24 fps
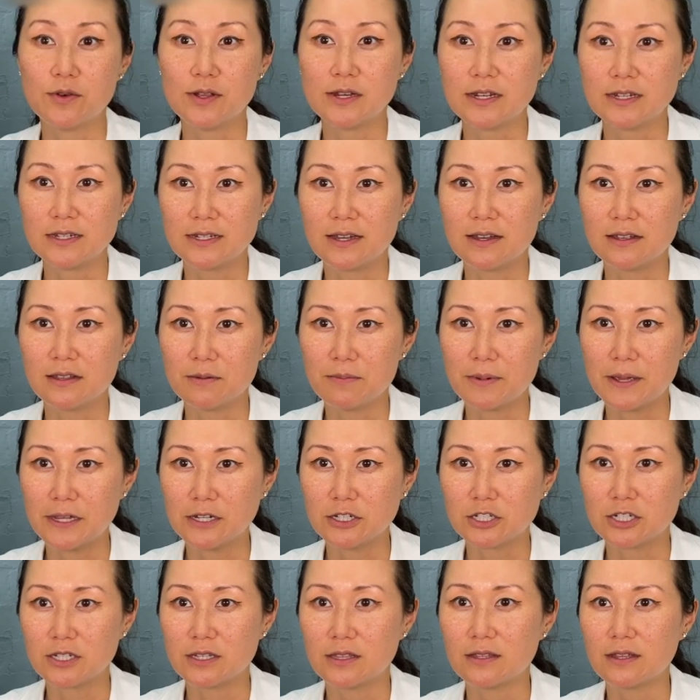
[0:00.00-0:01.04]
in and tell the
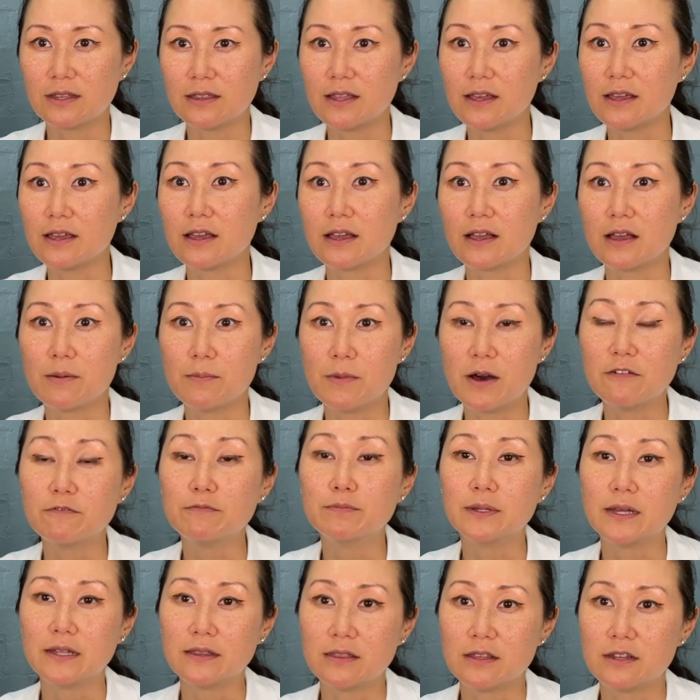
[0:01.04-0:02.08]
patient that they can come off
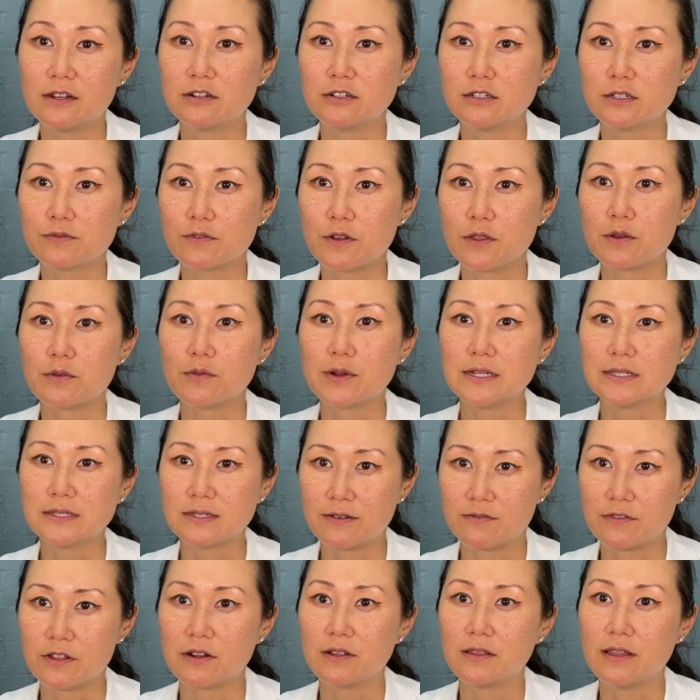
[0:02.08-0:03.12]
blood thinners for the rest of
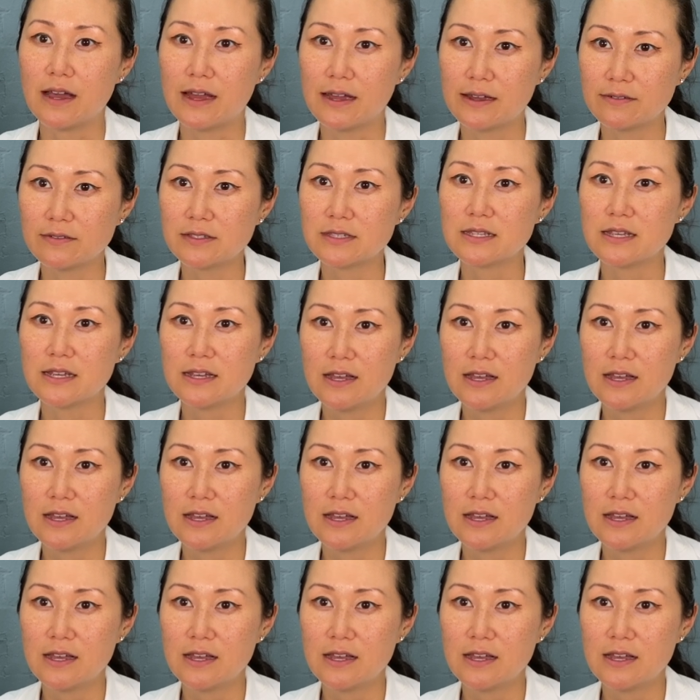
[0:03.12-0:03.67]
their lives.